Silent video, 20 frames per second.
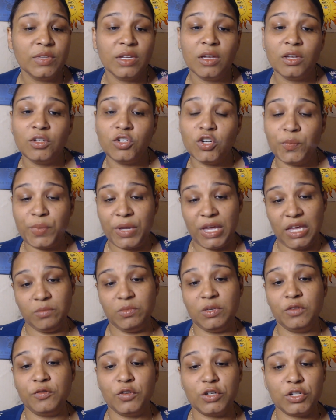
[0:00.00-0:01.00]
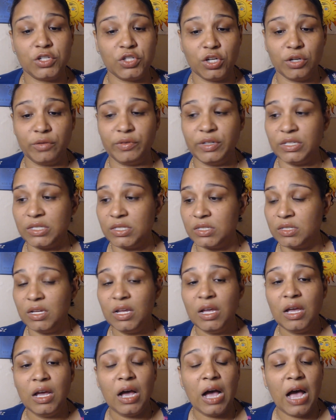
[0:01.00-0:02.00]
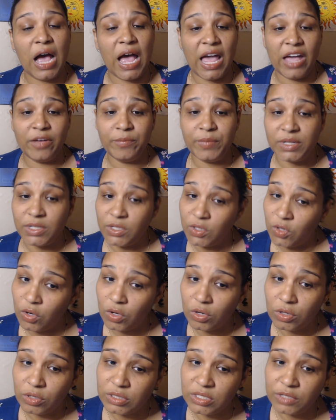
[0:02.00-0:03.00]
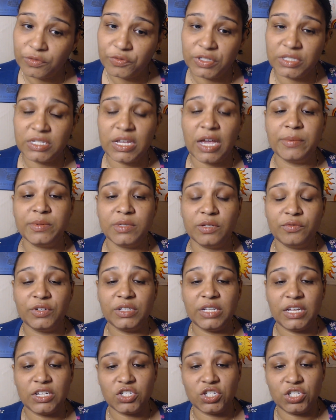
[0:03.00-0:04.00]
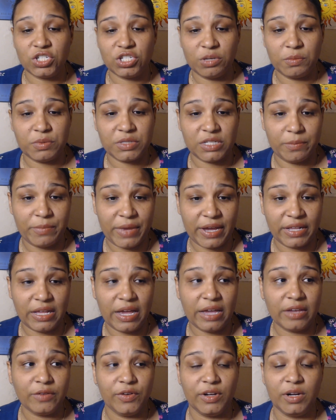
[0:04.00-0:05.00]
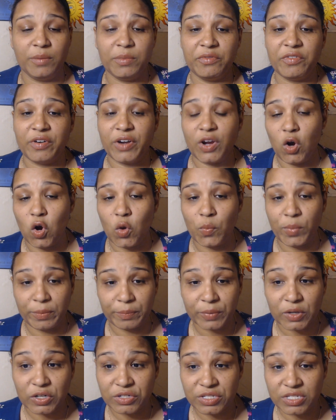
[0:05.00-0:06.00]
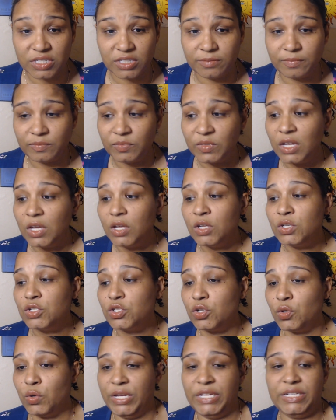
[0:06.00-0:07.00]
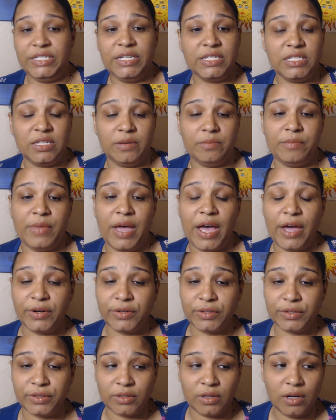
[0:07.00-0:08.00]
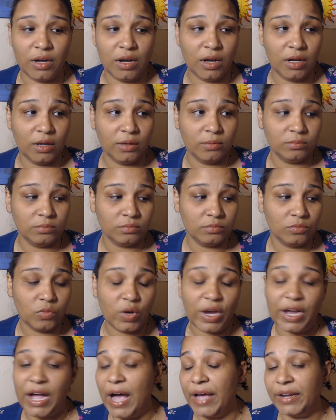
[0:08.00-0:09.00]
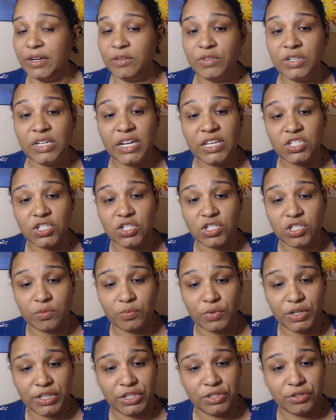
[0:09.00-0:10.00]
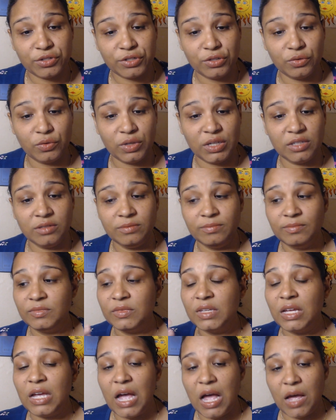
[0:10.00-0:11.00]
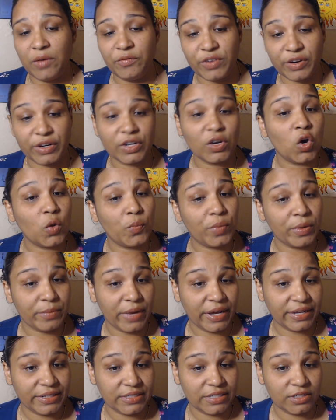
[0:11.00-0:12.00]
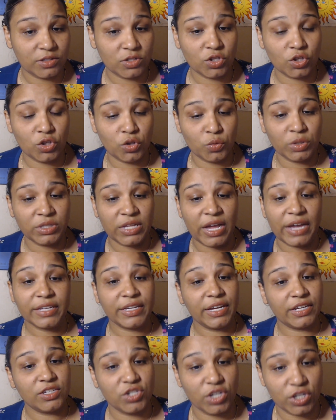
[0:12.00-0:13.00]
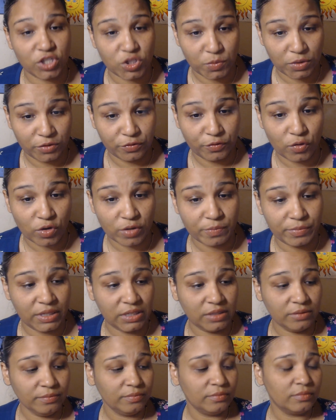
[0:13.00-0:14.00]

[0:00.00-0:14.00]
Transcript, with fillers: you're paying me for a service i have been in all different types of relationships in my life and i'm a very open person so it doesn't matter um, what kind of relationship reading you're doing i'm very open-minded so you will not get judgment from me